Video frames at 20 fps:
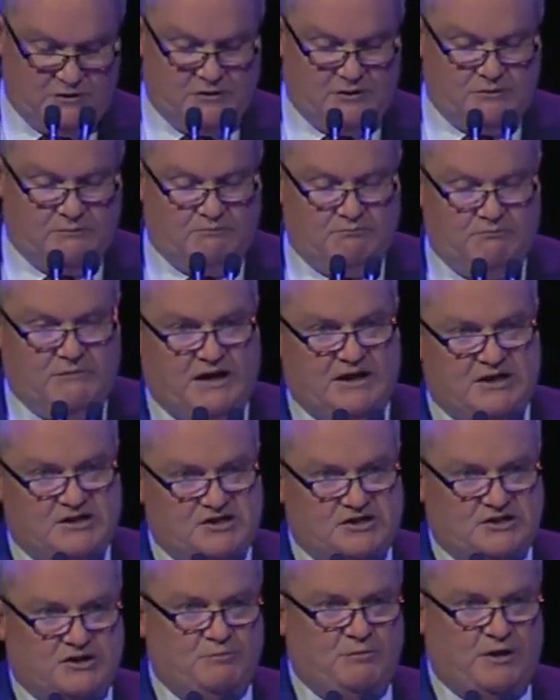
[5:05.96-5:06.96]
the need
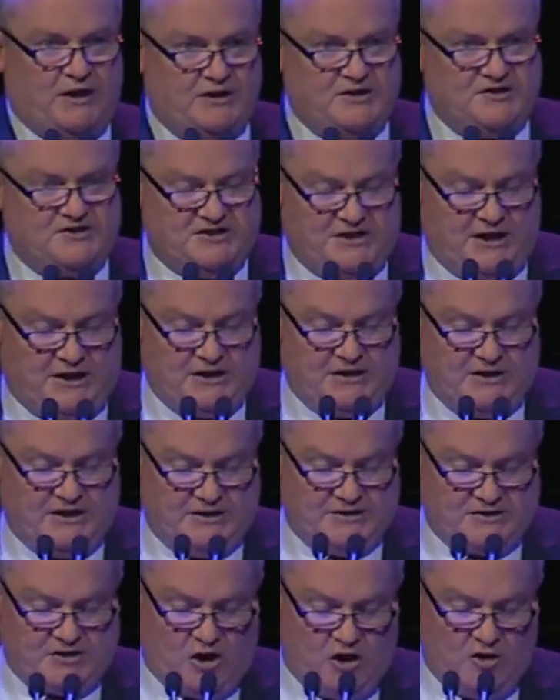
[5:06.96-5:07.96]
to manage
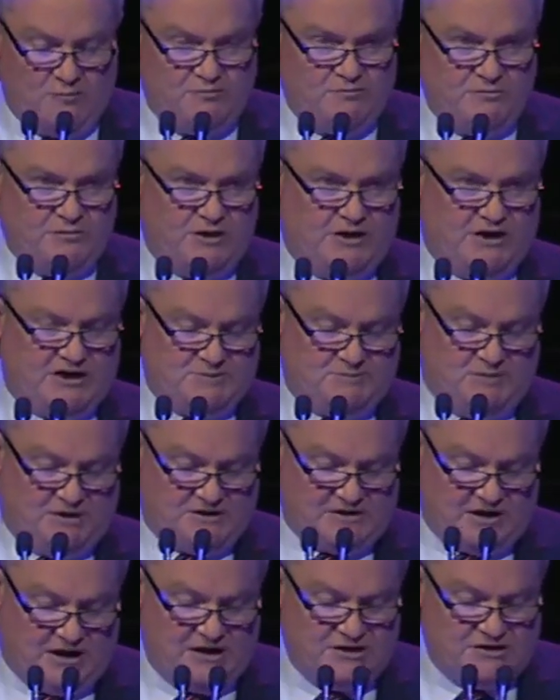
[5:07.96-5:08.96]
and communicate
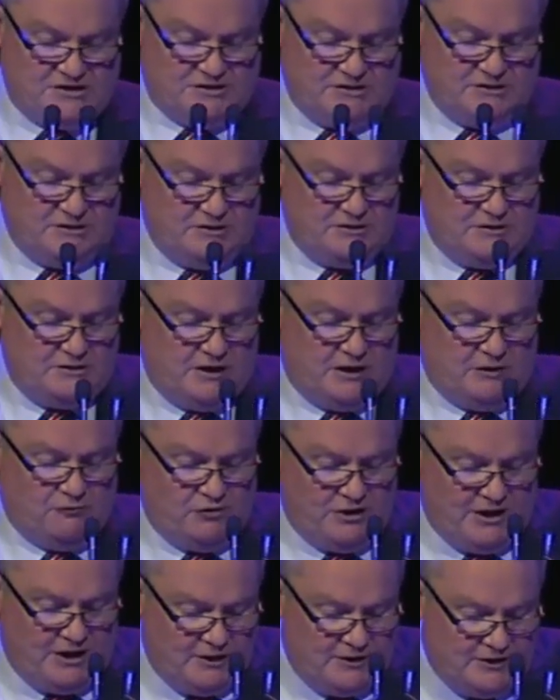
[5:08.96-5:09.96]
expectations
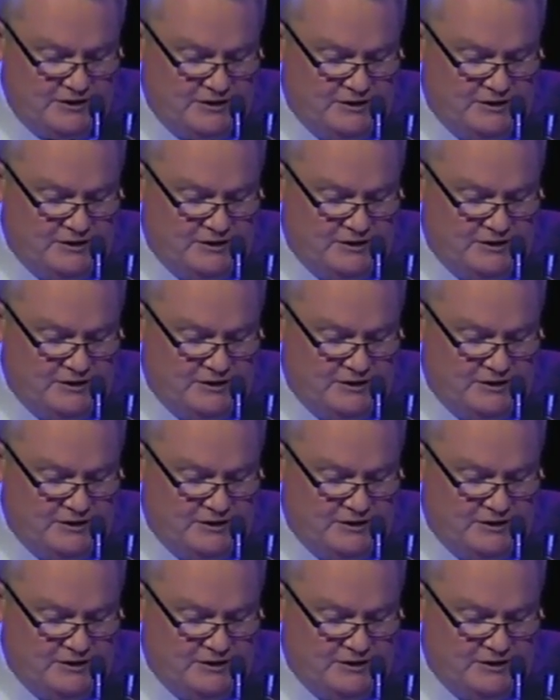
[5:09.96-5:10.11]
professionally.